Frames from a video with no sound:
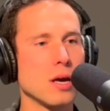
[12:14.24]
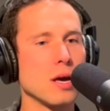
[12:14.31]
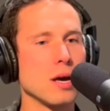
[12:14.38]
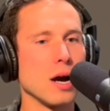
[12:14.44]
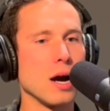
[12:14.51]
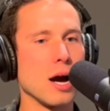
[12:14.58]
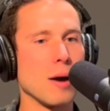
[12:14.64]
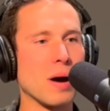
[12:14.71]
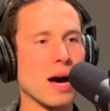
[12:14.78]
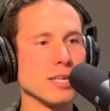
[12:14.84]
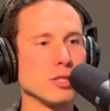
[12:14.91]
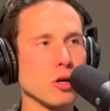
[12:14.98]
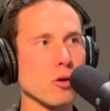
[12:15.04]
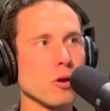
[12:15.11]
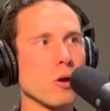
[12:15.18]

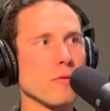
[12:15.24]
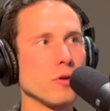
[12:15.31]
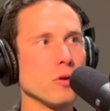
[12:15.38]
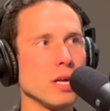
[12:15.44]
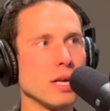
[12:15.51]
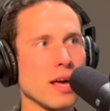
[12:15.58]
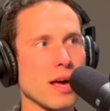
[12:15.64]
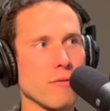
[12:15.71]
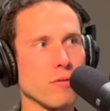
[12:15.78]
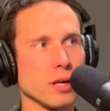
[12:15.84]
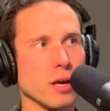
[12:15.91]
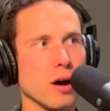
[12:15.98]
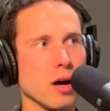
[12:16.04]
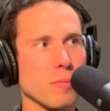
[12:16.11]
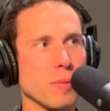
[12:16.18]
I don't know if you need to
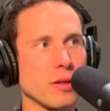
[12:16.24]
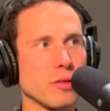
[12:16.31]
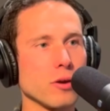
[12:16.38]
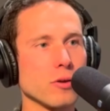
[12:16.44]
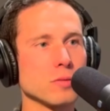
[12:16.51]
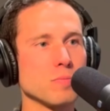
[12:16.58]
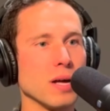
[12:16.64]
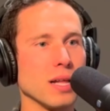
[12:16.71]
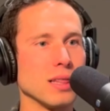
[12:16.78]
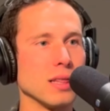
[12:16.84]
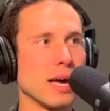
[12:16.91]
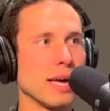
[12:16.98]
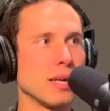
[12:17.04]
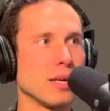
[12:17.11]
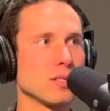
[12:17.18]
heavily automate those, but
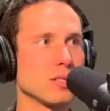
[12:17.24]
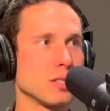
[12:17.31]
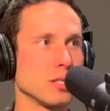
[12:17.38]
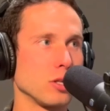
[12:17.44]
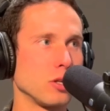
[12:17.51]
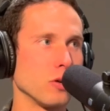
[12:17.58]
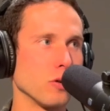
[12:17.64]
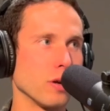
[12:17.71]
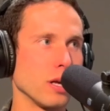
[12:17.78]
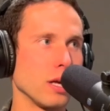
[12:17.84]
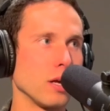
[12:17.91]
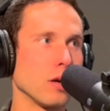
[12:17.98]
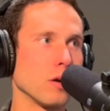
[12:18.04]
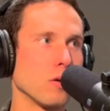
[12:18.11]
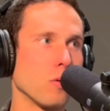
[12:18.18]
lighting,
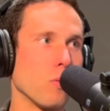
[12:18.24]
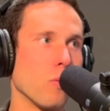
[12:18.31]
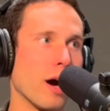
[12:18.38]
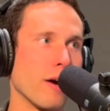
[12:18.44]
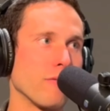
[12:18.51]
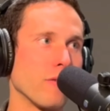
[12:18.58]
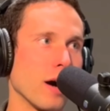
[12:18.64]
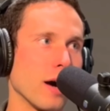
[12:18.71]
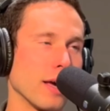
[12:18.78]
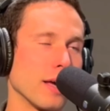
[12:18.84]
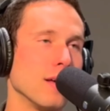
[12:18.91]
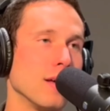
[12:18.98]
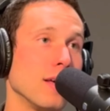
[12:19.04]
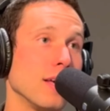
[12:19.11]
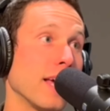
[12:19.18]
security,
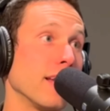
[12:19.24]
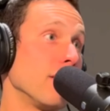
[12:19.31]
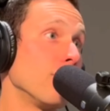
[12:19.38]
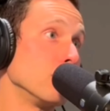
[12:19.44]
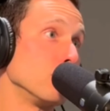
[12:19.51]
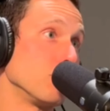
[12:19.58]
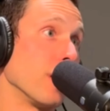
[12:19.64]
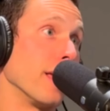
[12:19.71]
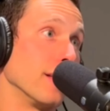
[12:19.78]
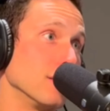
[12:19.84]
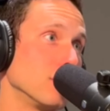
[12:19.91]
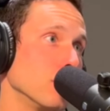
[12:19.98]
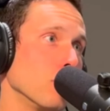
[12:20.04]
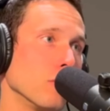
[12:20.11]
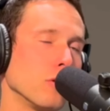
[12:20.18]
Wi-Fi, and even
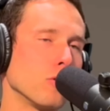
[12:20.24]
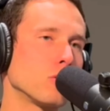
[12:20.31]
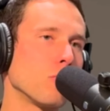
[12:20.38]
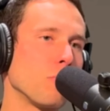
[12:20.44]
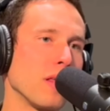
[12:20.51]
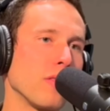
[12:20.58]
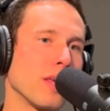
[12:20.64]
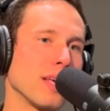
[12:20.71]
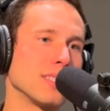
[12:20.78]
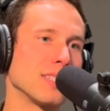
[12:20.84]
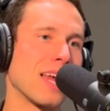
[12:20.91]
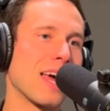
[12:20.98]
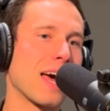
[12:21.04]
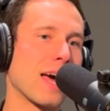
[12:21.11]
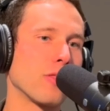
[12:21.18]
shades. Those would be things
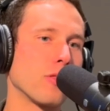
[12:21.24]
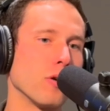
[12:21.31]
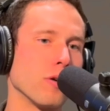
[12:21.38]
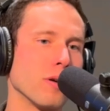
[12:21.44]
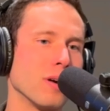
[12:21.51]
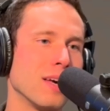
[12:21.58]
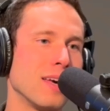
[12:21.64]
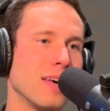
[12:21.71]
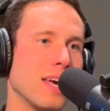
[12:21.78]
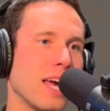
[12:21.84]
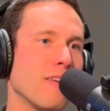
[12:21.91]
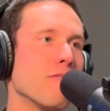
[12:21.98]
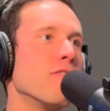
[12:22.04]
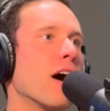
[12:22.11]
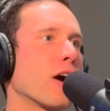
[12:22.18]
that add the
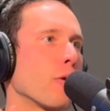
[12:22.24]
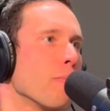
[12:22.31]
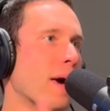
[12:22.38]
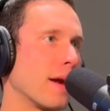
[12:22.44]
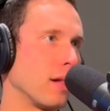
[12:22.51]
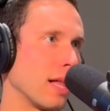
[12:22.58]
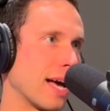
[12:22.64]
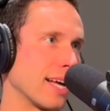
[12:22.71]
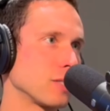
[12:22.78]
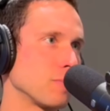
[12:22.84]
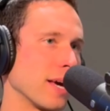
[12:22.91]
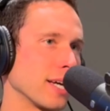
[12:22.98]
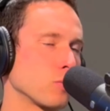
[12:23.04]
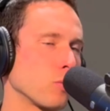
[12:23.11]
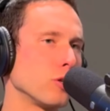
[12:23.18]
environmental
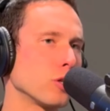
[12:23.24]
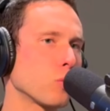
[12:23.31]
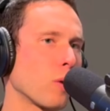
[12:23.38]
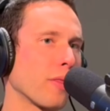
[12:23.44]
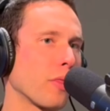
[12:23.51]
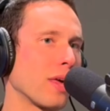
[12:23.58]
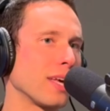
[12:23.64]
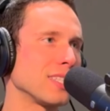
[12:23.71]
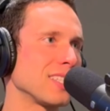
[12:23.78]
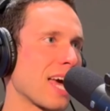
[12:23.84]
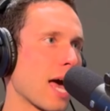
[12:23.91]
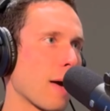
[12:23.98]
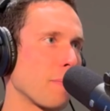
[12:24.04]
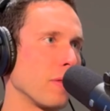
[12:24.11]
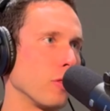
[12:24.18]
aspects where you just want things to
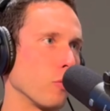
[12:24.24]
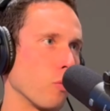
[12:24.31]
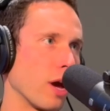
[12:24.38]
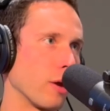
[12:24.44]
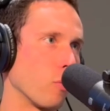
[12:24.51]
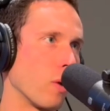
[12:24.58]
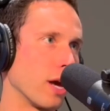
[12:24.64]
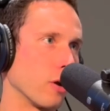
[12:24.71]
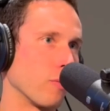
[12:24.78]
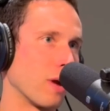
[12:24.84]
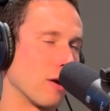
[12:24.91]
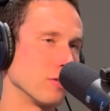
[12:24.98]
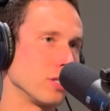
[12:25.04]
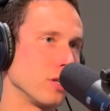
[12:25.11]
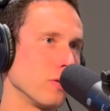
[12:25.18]
happen the right way
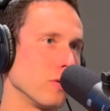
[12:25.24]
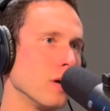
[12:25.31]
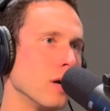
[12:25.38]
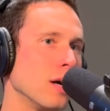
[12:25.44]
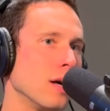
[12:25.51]
around you.